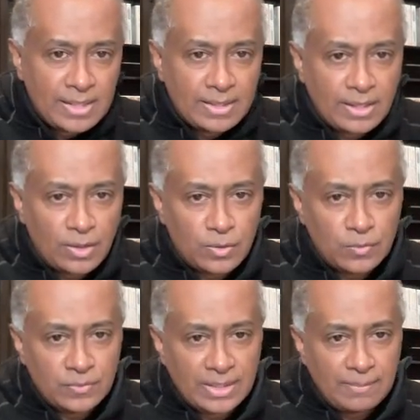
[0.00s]

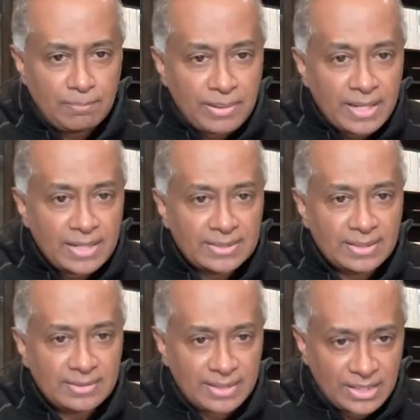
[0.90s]
Now, they pay
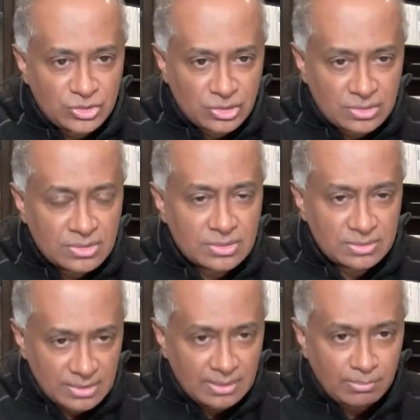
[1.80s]
their agents,
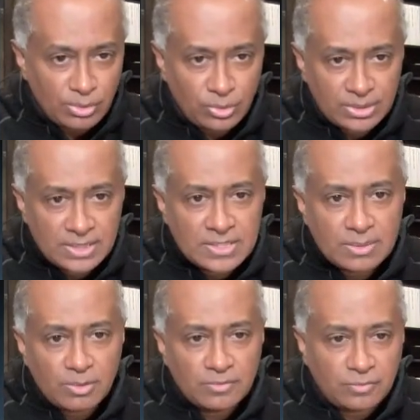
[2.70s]
their employees,
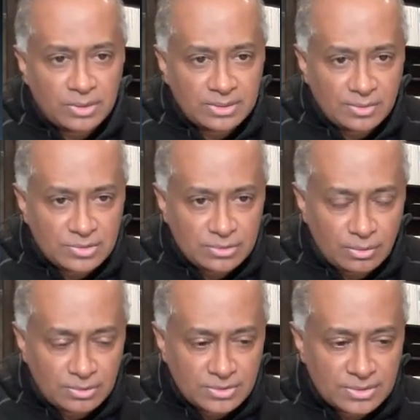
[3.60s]
about
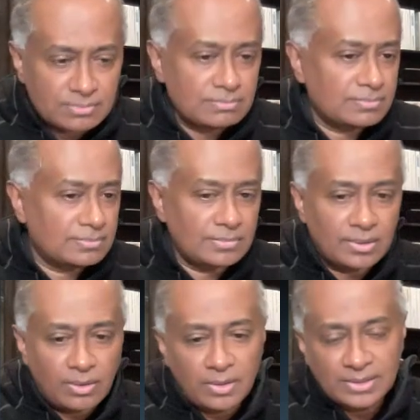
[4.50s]
$40,000
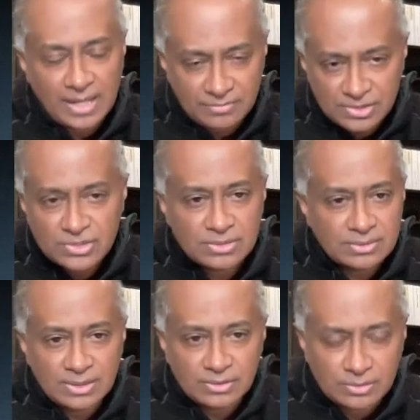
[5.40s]
on an average.
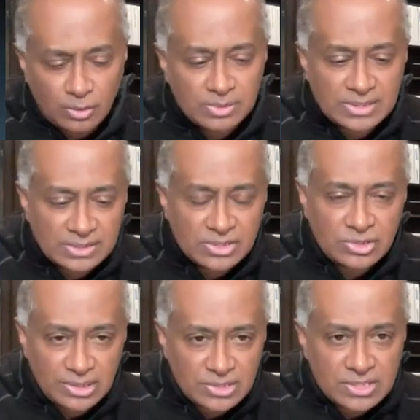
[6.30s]
Obviously, this
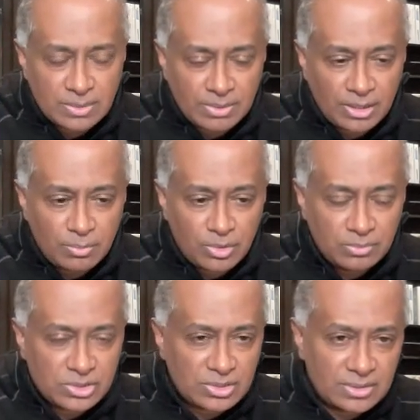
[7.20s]
changes depending upon
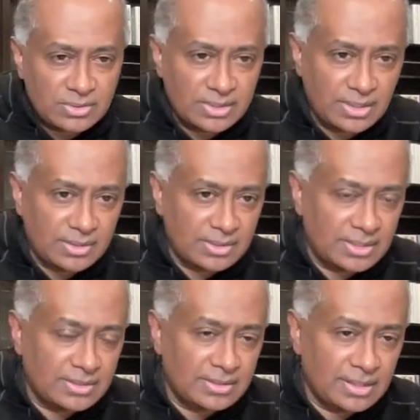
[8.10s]
which country they are
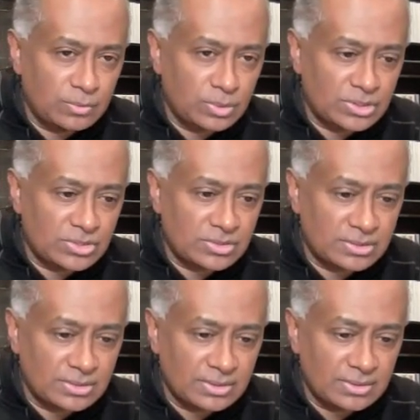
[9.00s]
in and which
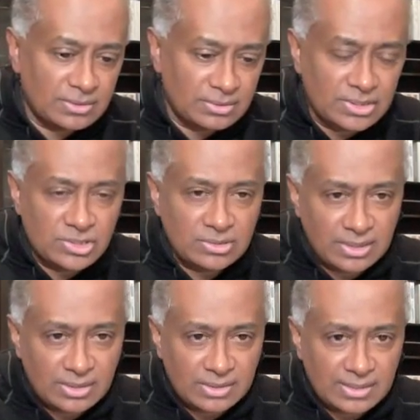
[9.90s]
region
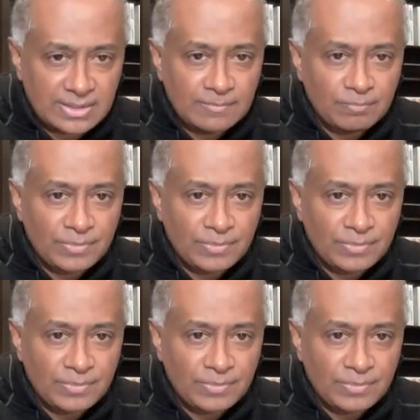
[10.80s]
they are in.